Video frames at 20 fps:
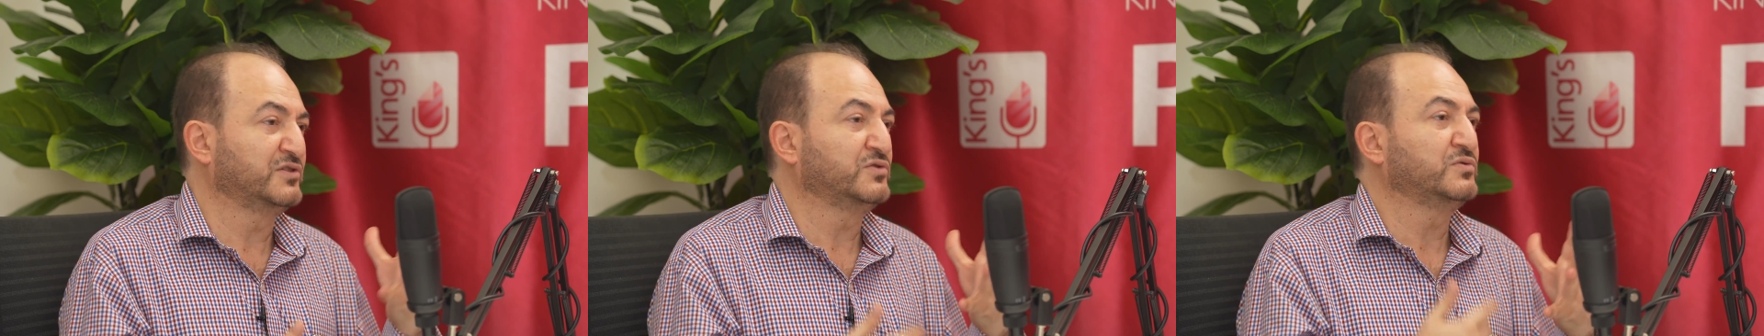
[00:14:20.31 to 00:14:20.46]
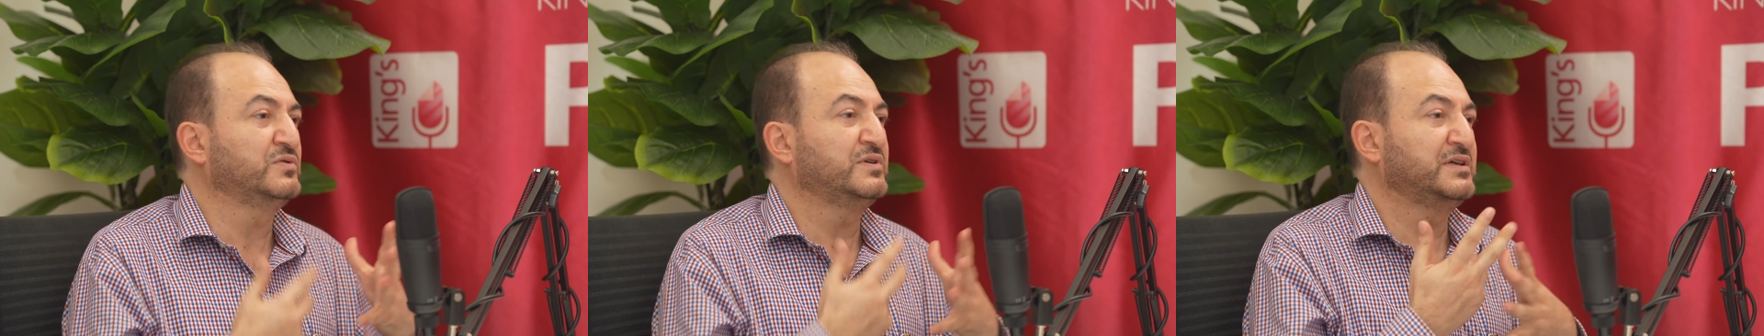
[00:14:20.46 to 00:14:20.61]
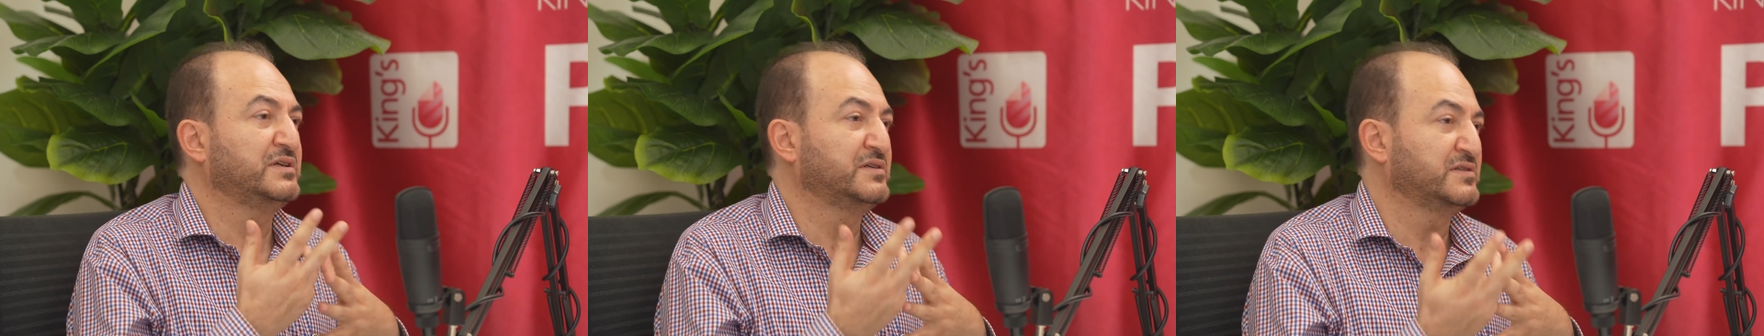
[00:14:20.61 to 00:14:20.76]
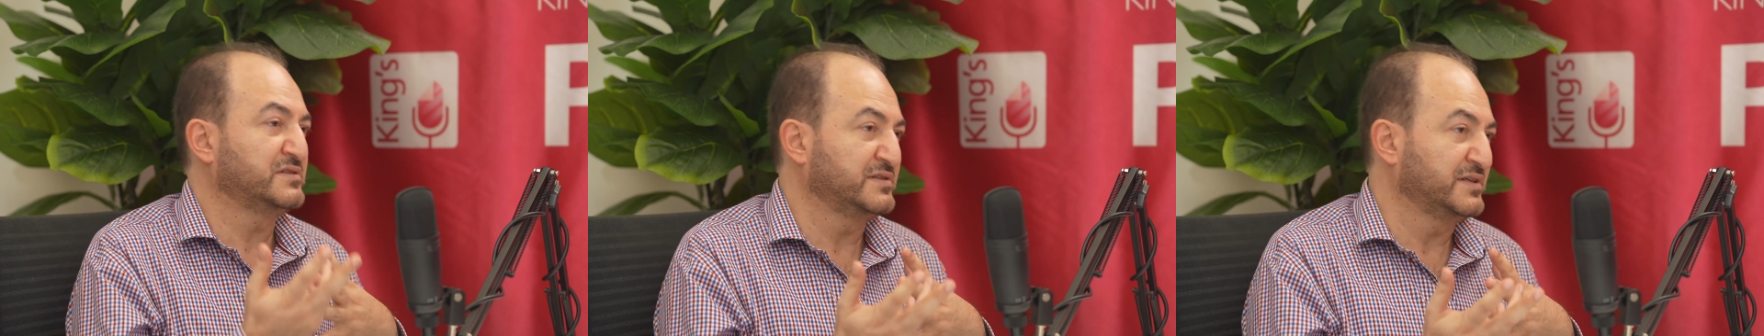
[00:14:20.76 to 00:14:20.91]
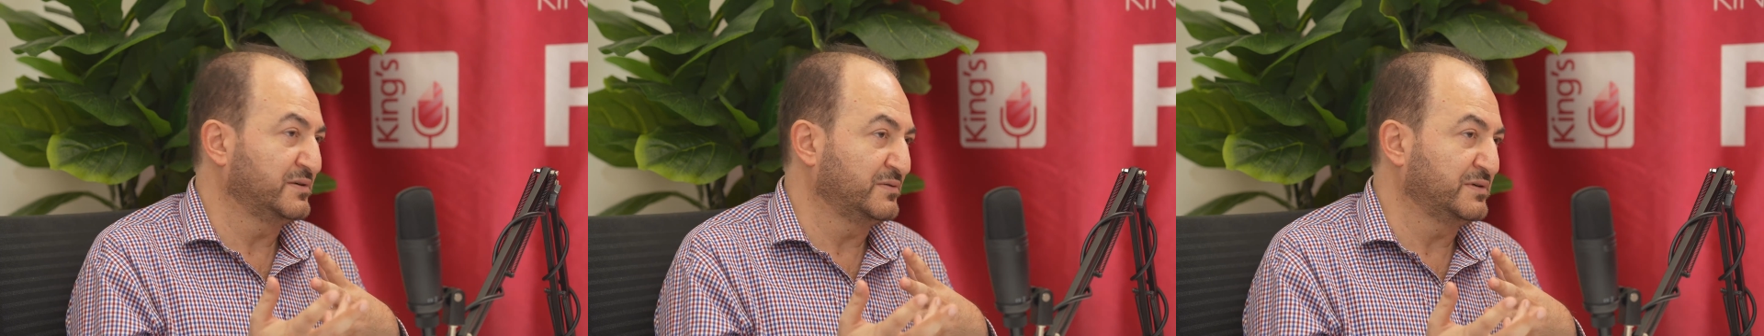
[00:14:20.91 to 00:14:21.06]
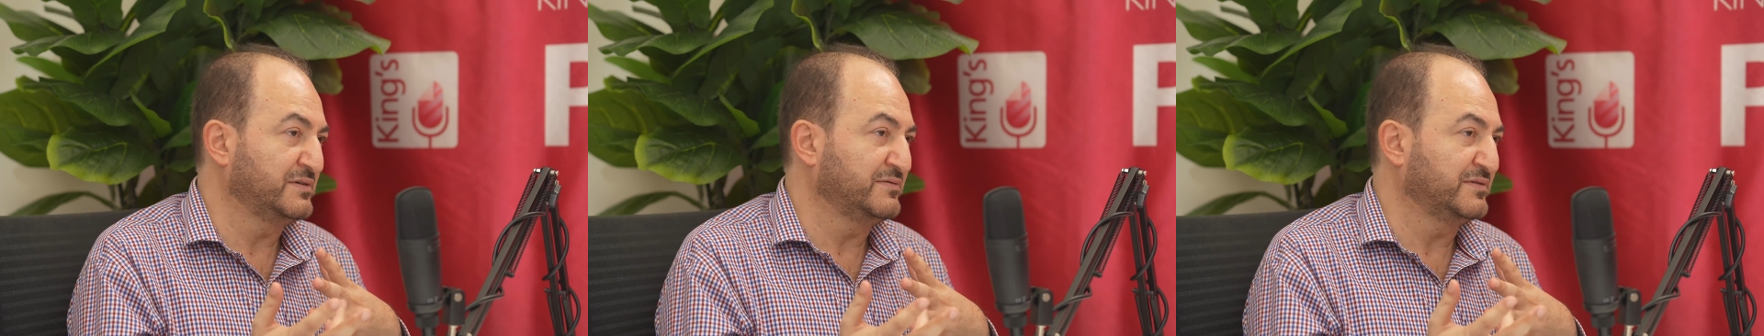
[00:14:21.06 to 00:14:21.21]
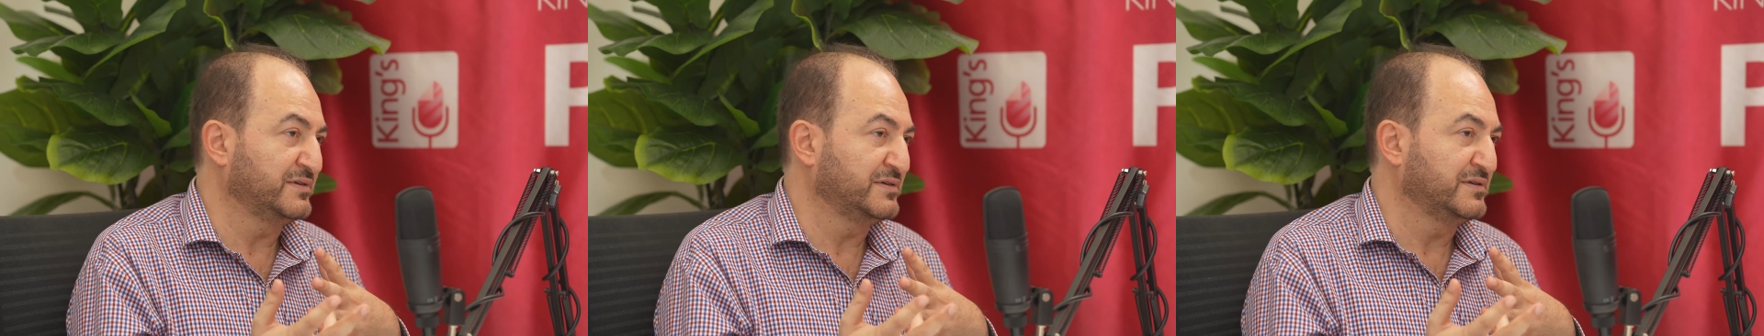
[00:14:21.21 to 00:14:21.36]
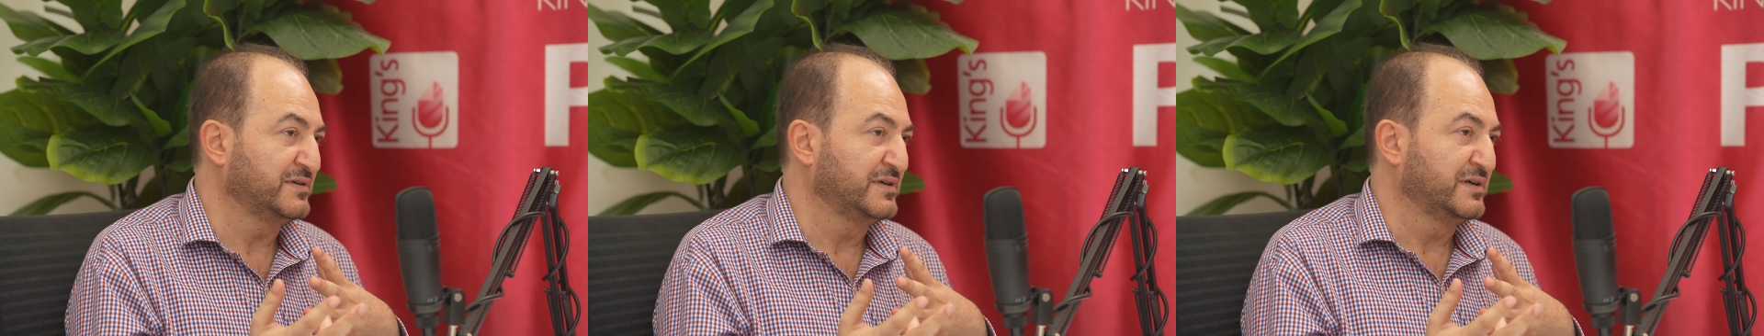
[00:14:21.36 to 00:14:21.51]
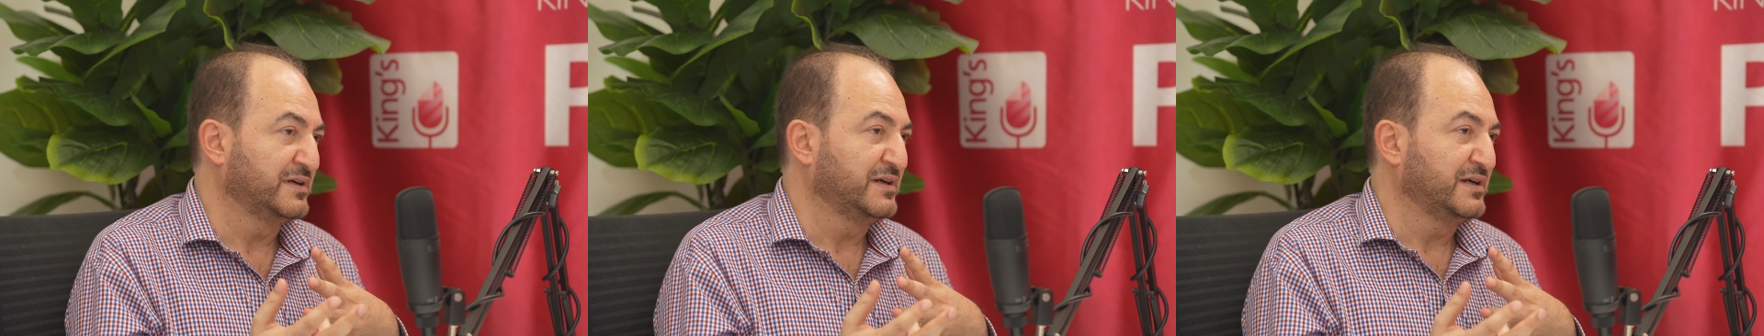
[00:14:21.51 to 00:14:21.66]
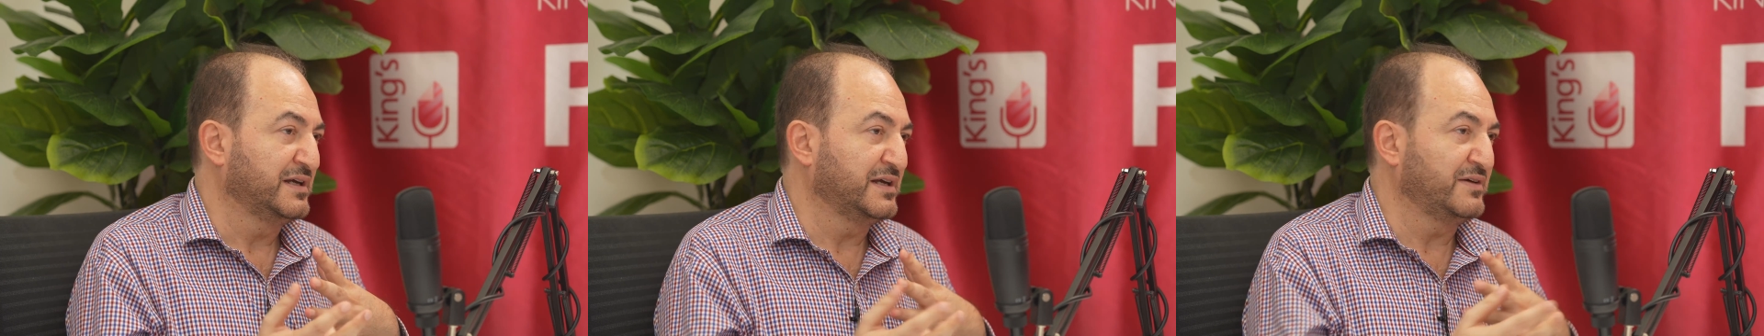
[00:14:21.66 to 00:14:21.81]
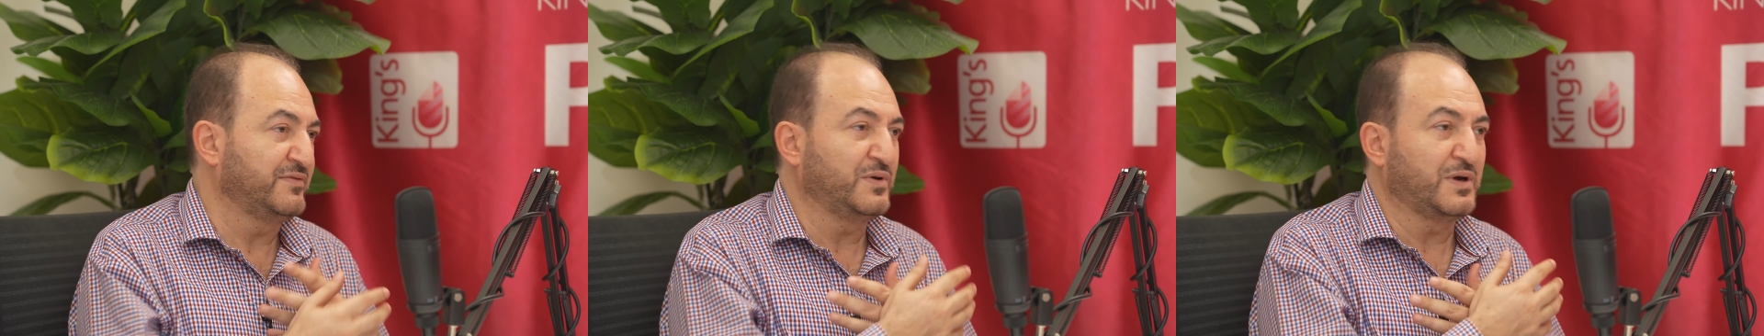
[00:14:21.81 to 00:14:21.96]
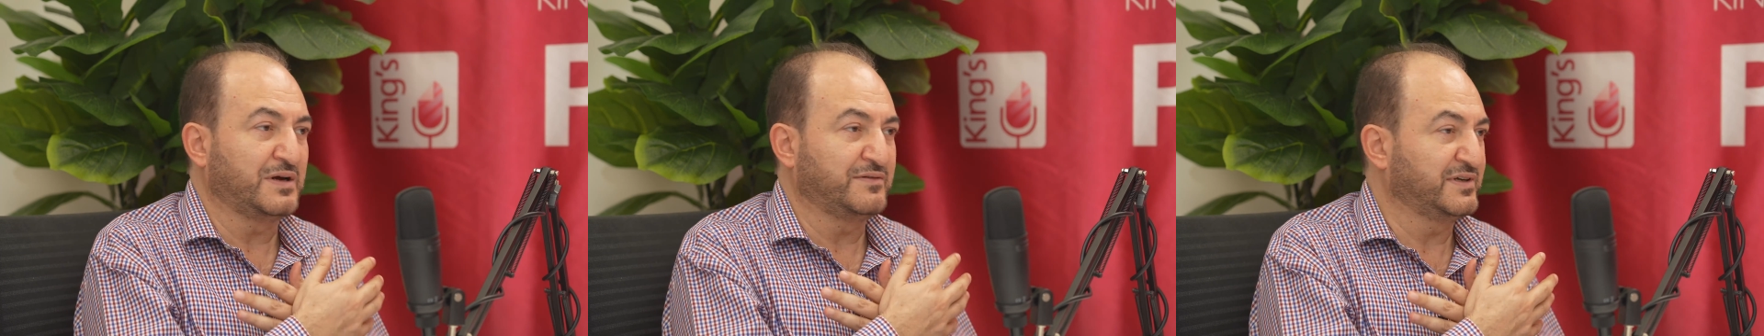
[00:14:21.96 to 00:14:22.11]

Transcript: two years now even ah, if you okay.